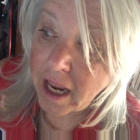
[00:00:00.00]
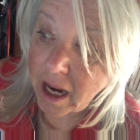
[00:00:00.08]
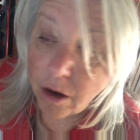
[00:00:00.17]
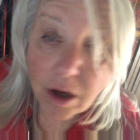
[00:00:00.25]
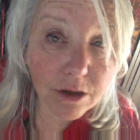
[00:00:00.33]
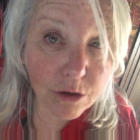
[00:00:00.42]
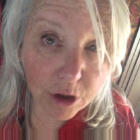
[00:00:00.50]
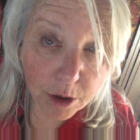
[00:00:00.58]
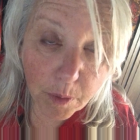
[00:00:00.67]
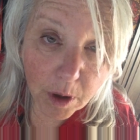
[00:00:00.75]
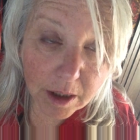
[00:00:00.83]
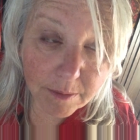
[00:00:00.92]
Erick took it
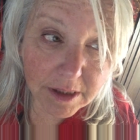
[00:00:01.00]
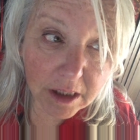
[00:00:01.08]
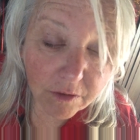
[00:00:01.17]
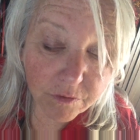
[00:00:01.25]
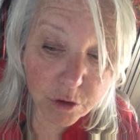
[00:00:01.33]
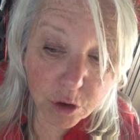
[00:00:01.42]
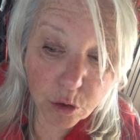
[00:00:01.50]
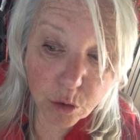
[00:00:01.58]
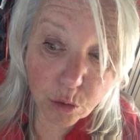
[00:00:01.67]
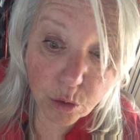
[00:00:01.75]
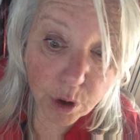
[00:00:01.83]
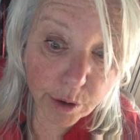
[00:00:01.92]
upon himself
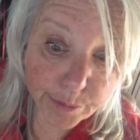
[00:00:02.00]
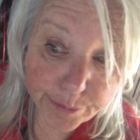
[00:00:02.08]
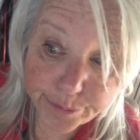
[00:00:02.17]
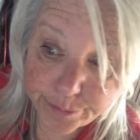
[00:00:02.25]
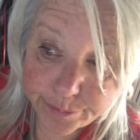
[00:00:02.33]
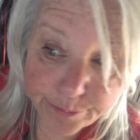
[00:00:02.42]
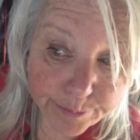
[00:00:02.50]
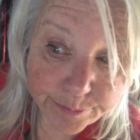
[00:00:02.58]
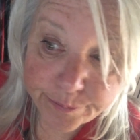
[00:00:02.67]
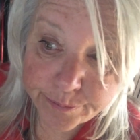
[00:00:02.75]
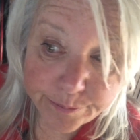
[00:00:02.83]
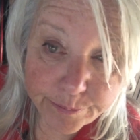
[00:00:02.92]
to um,
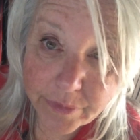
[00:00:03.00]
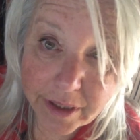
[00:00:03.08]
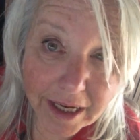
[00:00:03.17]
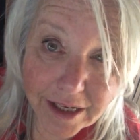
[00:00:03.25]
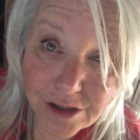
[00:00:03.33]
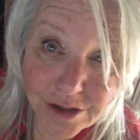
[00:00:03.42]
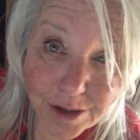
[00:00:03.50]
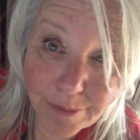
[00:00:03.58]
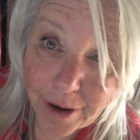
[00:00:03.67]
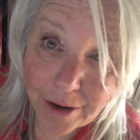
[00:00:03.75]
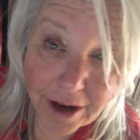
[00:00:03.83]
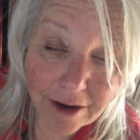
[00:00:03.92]
get just
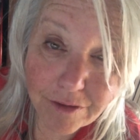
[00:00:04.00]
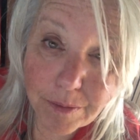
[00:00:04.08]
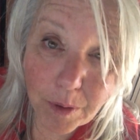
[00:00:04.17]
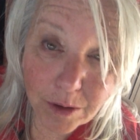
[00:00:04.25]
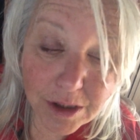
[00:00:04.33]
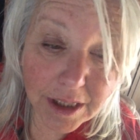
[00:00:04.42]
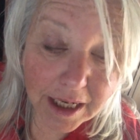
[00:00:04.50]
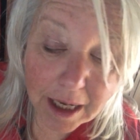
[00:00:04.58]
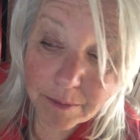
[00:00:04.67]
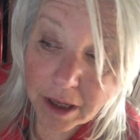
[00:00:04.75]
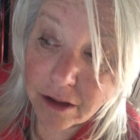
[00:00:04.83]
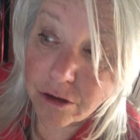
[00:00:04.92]
about every person that
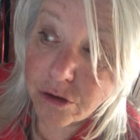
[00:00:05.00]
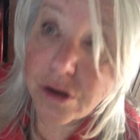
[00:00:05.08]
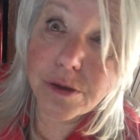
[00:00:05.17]
came down there to